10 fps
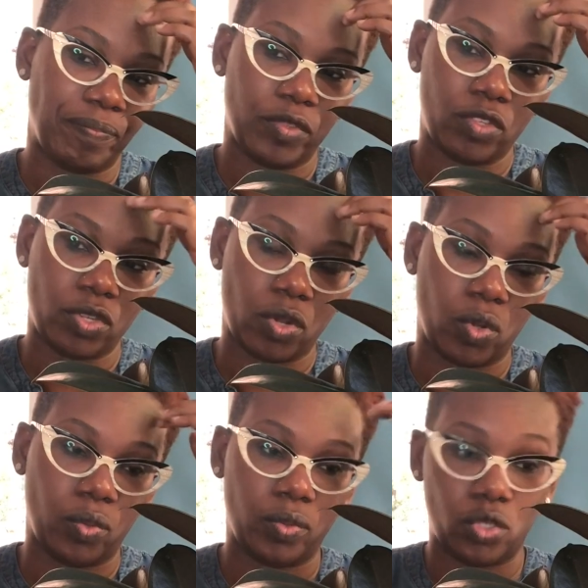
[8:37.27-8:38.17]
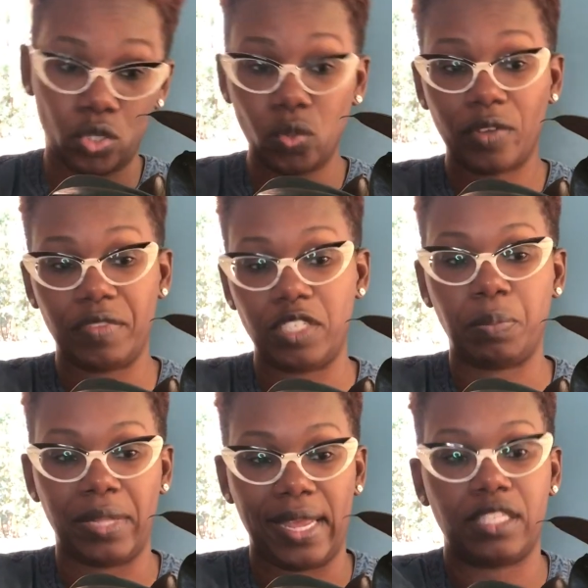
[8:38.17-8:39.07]
So 2 of these
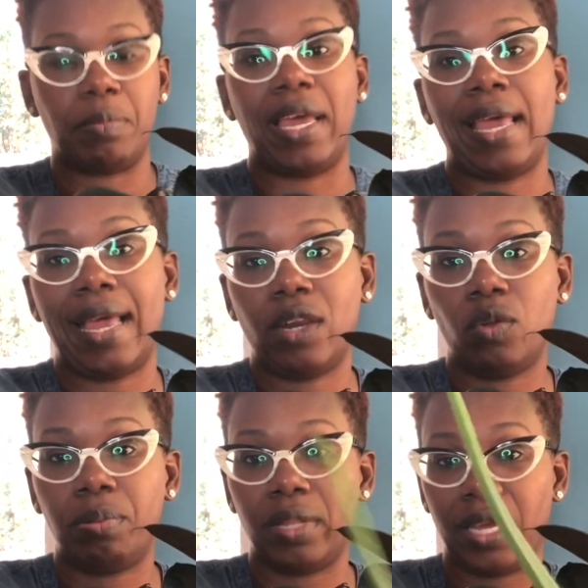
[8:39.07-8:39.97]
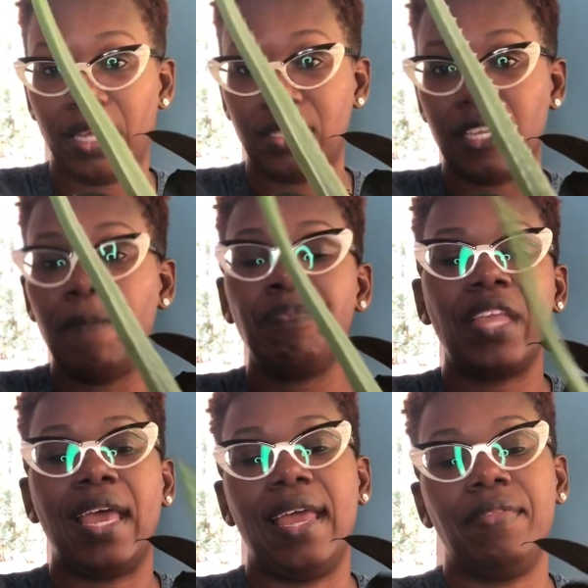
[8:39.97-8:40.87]
plants, my aloe plant
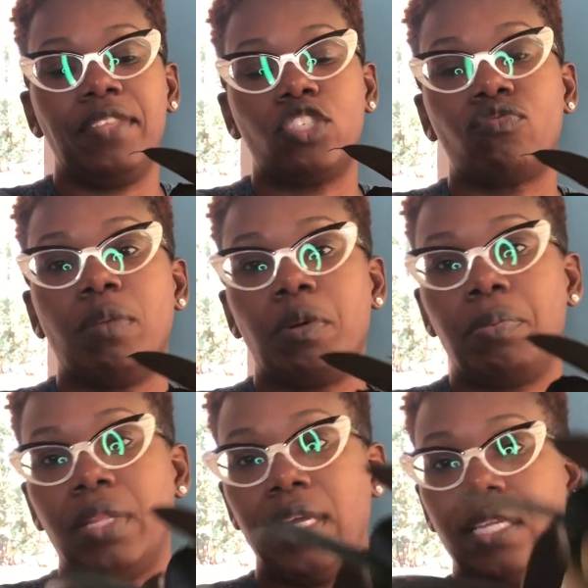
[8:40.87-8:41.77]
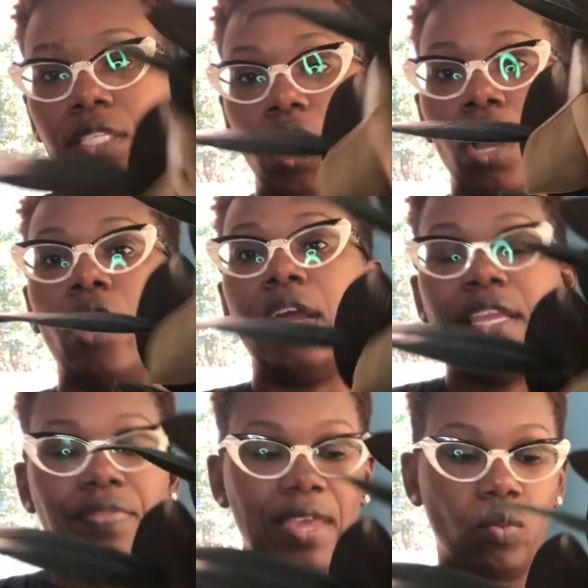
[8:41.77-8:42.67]
and this rubber plant, are
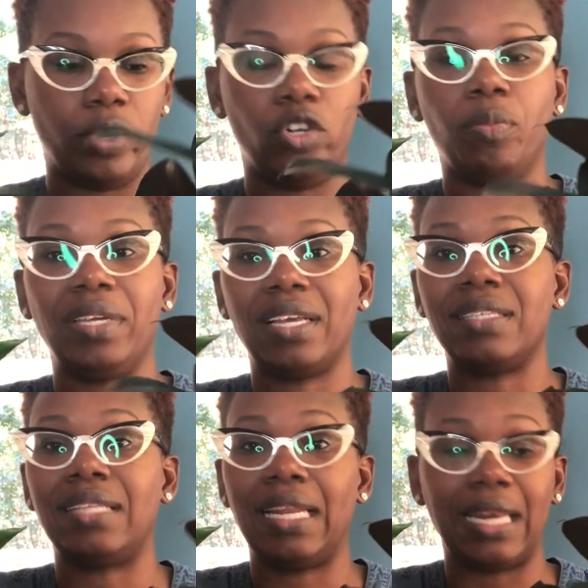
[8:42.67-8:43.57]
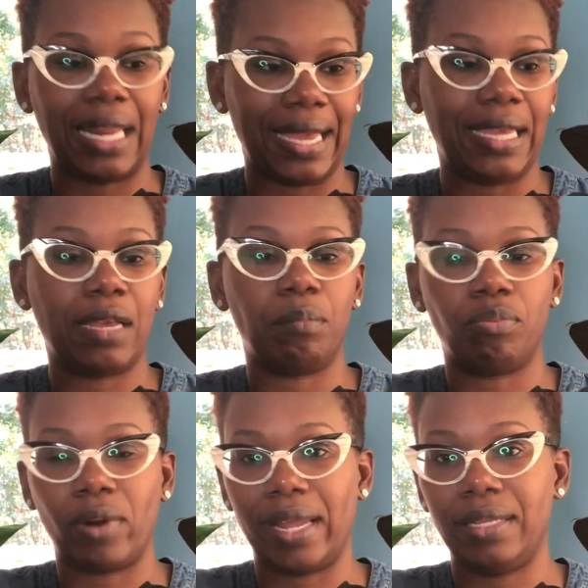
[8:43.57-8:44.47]
in that window because they like
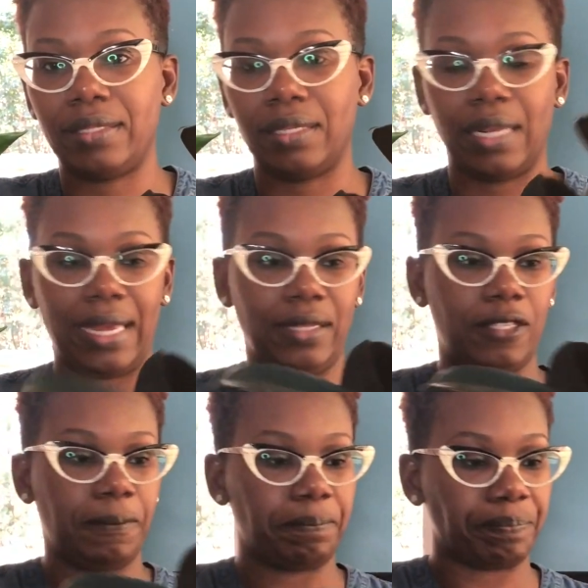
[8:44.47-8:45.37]
bright light.